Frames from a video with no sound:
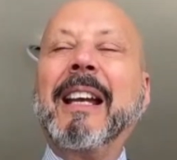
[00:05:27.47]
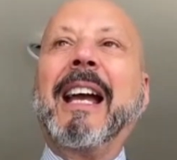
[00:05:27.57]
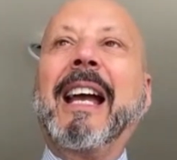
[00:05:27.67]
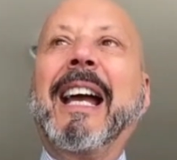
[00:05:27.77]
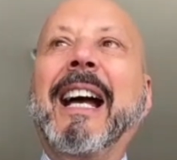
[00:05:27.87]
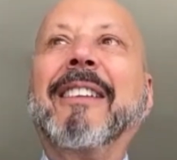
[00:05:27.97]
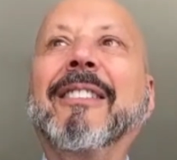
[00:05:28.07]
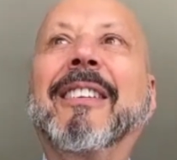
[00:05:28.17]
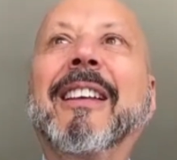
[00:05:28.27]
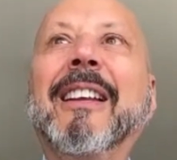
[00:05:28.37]

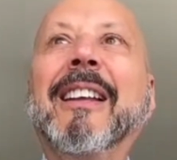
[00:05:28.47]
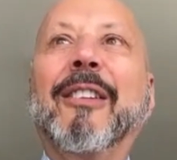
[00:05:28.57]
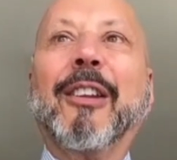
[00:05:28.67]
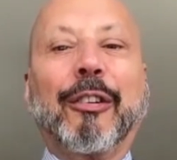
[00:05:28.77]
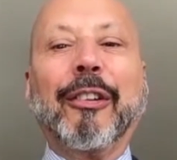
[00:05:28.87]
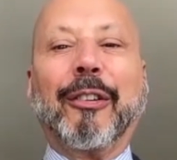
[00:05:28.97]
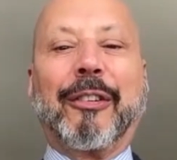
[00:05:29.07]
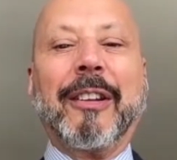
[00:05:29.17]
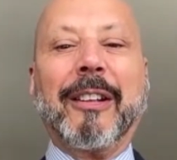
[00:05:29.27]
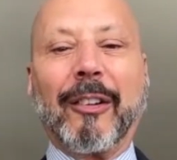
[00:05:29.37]
And this is
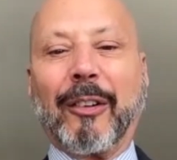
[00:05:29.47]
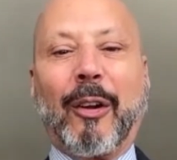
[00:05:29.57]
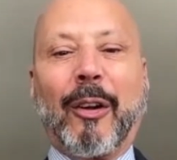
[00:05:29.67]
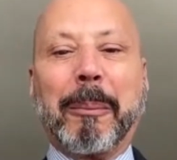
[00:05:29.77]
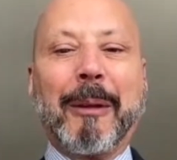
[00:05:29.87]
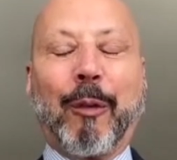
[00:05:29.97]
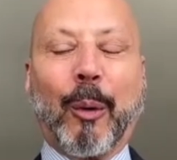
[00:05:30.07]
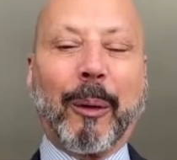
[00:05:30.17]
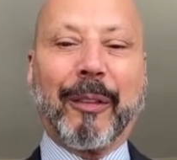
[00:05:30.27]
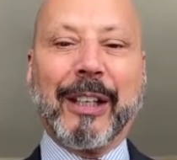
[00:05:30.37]
long
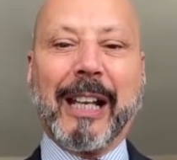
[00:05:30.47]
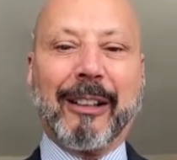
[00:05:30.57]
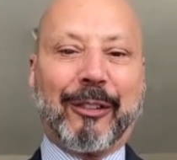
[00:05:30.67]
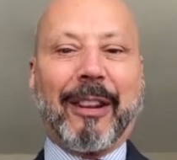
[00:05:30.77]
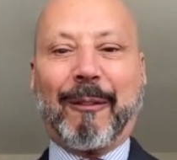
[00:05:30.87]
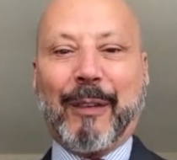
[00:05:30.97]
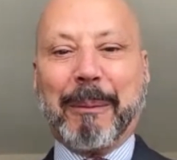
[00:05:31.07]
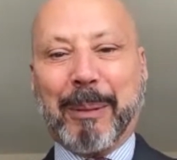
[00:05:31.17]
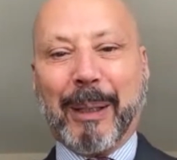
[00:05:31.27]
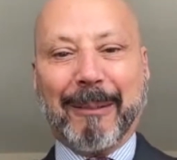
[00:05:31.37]
before the days of the
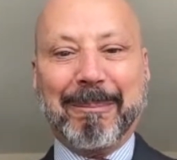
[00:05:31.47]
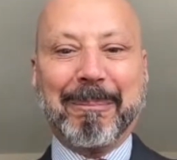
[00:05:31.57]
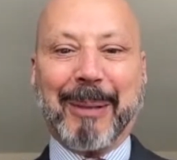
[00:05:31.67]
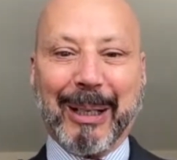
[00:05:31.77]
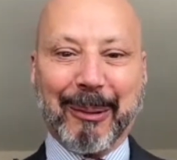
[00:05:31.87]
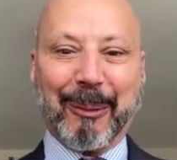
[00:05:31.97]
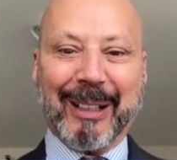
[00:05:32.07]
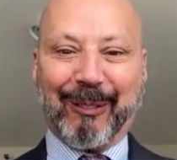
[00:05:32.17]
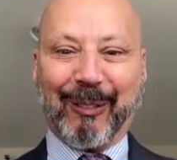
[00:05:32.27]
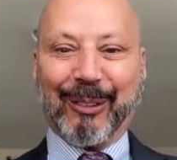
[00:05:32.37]
Fitbit, by the way,
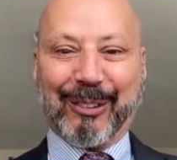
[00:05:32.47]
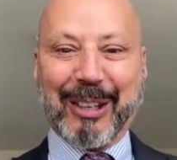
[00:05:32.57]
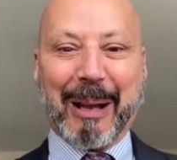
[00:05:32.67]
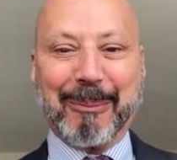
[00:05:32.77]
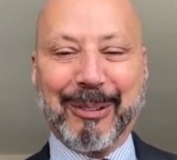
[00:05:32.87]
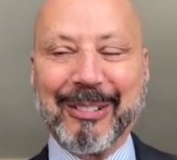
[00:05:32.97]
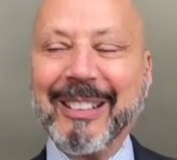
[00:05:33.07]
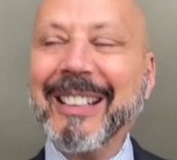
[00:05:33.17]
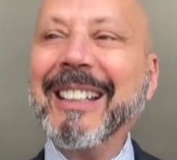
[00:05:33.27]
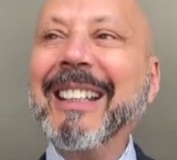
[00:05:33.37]
for steps.
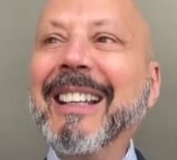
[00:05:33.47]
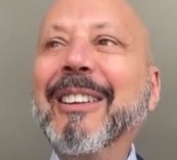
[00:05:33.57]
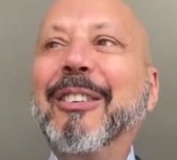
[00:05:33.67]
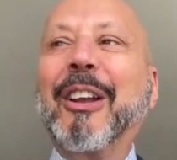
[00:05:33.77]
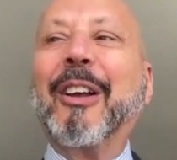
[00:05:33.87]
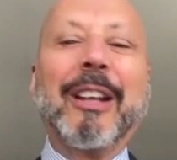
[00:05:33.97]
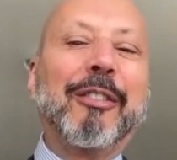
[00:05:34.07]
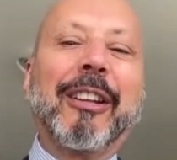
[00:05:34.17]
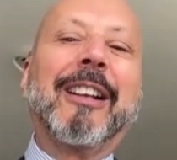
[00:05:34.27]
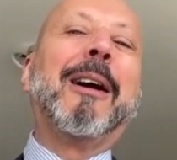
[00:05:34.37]
So they
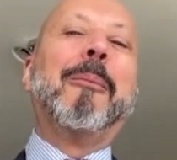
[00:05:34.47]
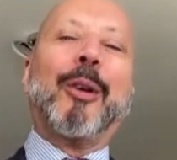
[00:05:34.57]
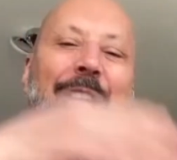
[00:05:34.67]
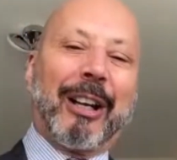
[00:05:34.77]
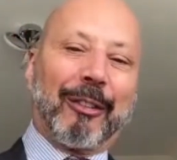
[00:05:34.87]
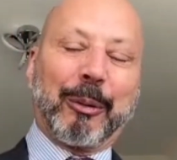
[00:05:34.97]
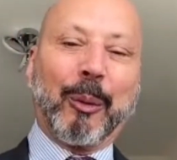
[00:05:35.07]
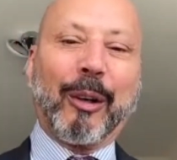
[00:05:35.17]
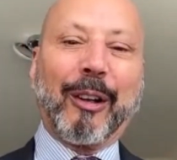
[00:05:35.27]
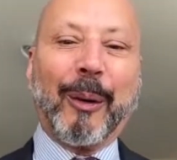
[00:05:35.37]
said, "Come with us.
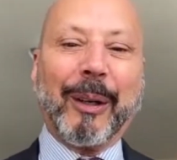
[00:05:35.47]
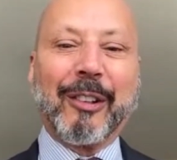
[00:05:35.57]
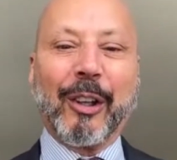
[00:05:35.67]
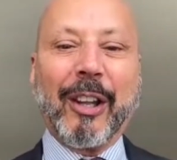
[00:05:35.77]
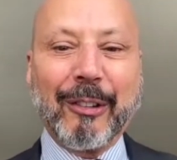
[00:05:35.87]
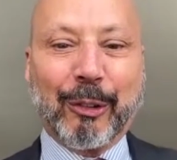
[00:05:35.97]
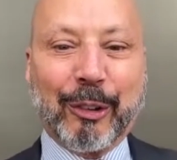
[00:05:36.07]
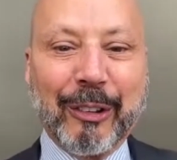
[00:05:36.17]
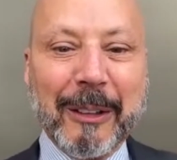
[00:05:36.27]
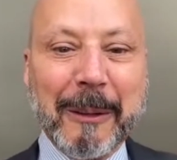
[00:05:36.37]
We're going to lunch."